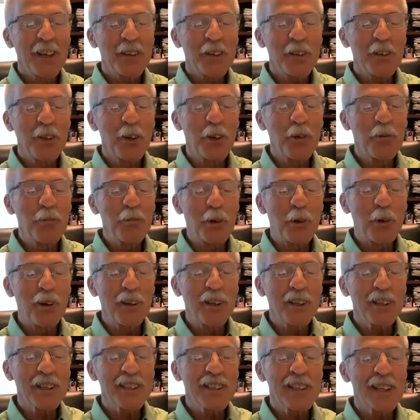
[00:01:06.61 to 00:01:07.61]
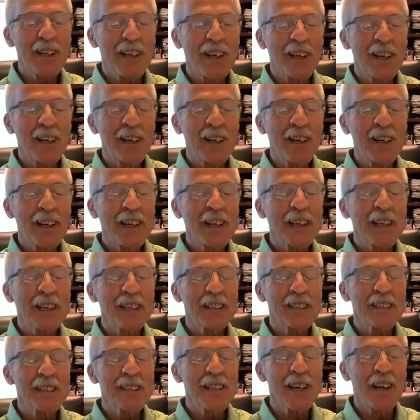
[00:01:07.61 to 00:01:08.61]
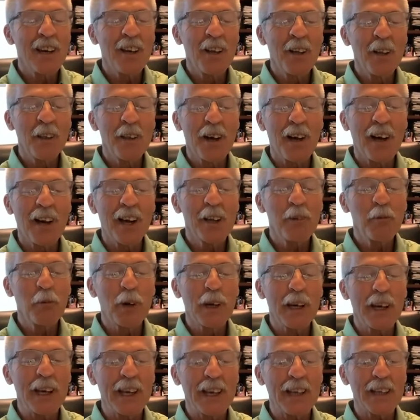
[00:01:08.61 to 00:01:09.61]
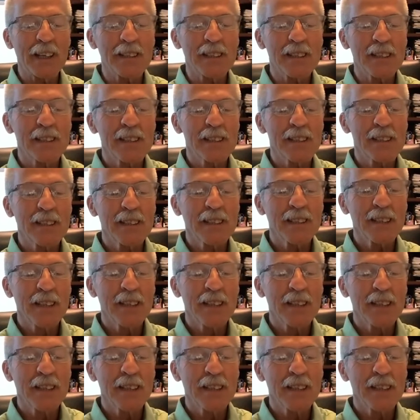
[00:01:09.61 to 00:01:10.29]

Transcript: No mortal tongue can tell thy ways